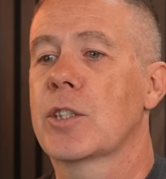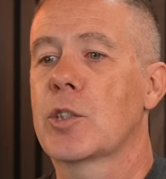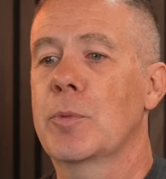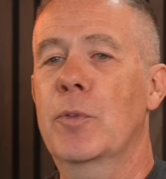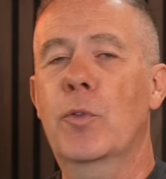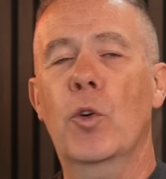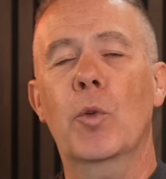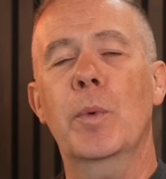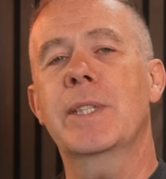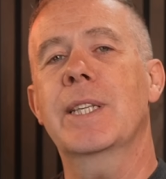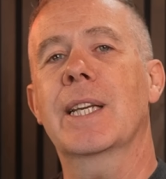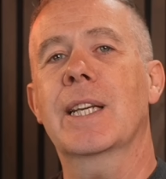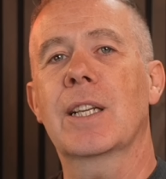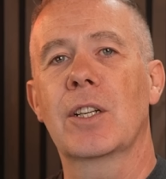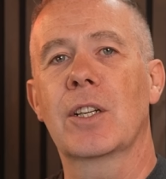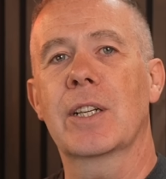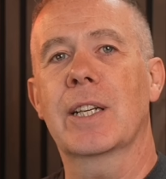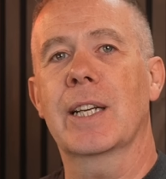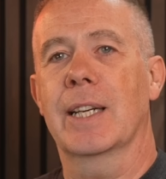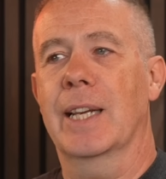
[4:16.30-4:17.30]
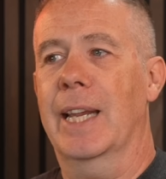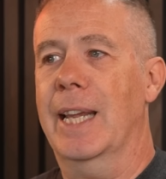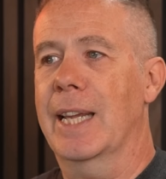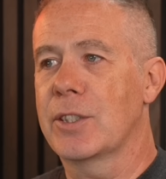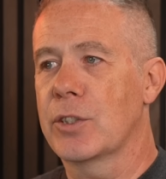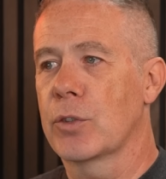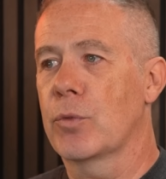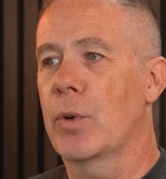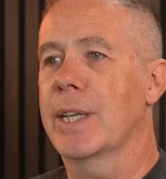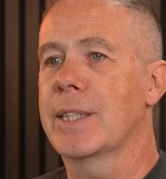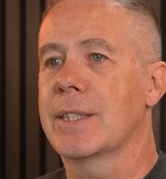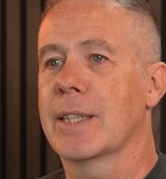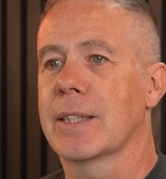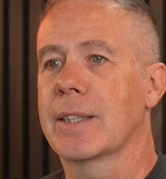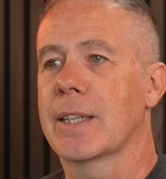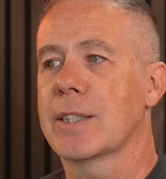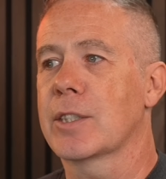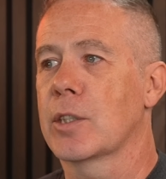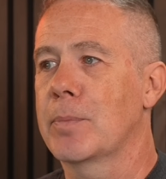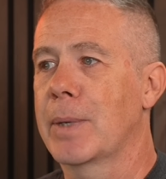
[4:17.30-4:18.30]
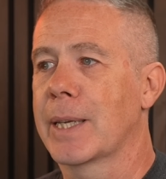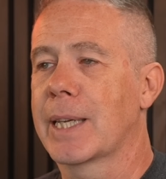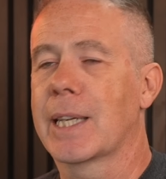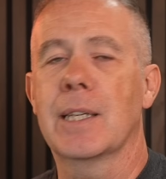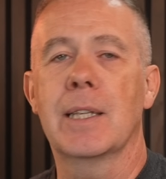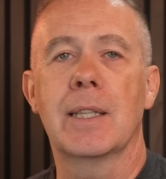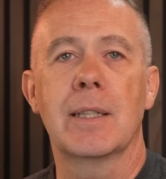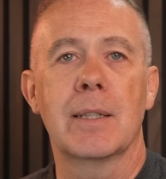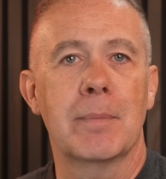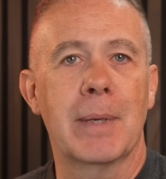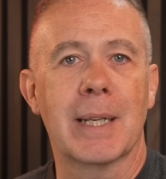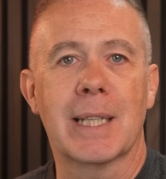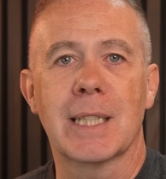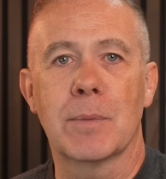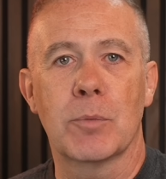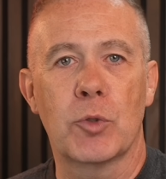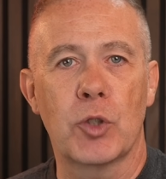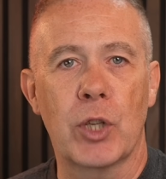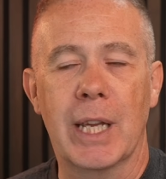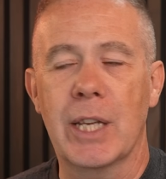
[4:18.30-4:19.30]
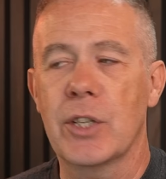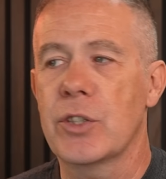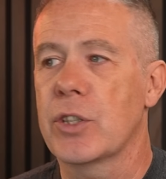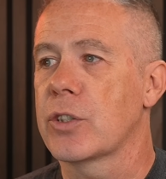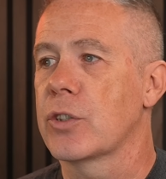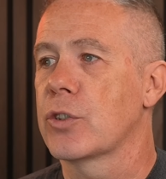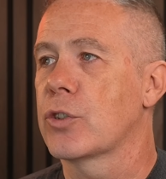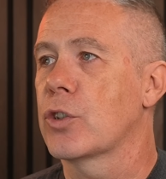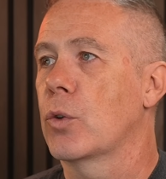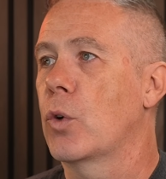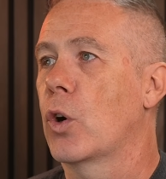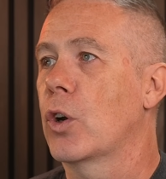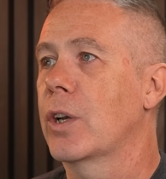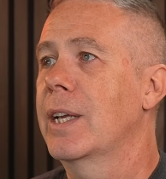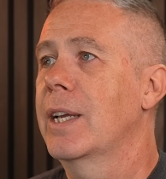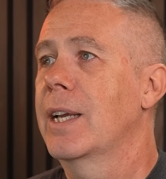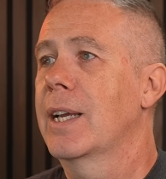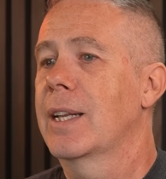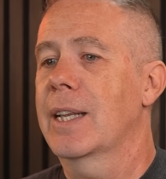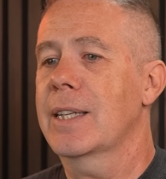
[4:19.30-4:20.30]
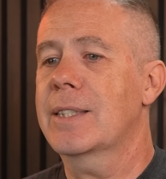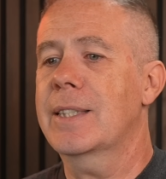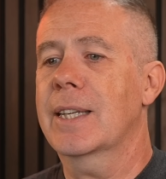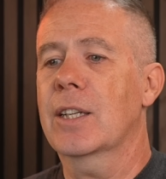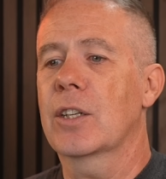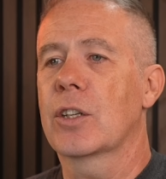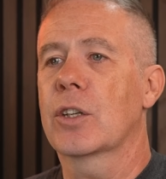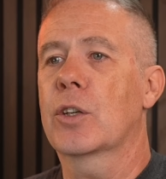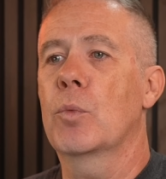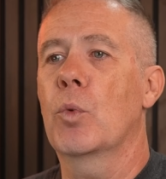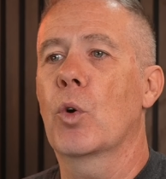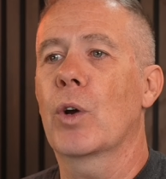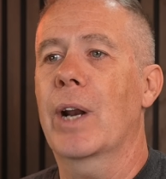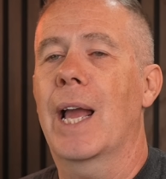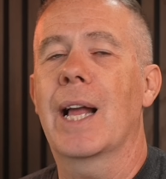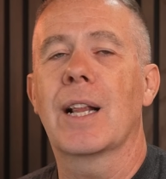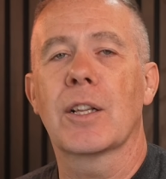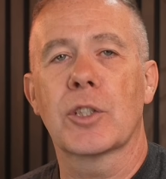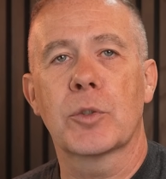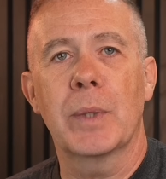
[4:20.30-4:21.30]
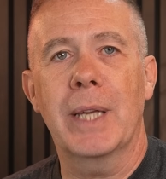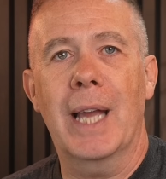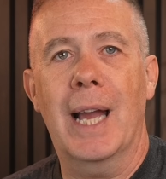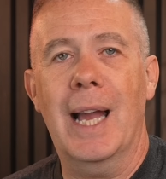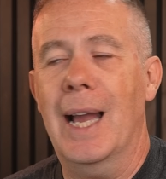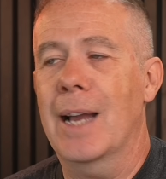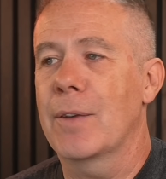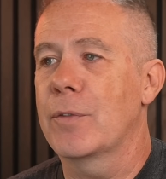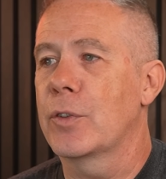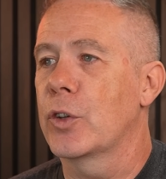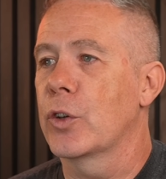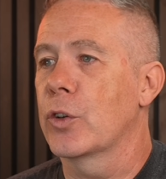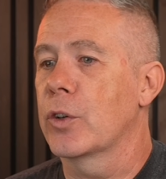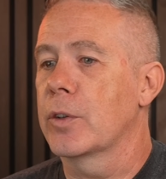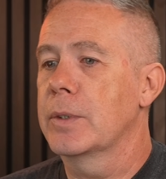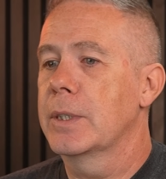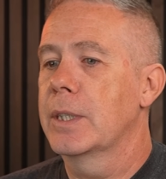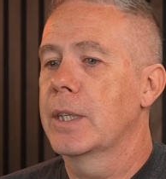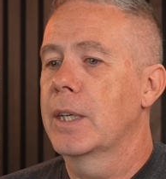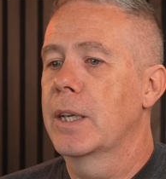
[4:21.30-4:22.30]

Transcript: So before we take a look at iterating this and making, making some changes and so on, let's take a look at what else we have here.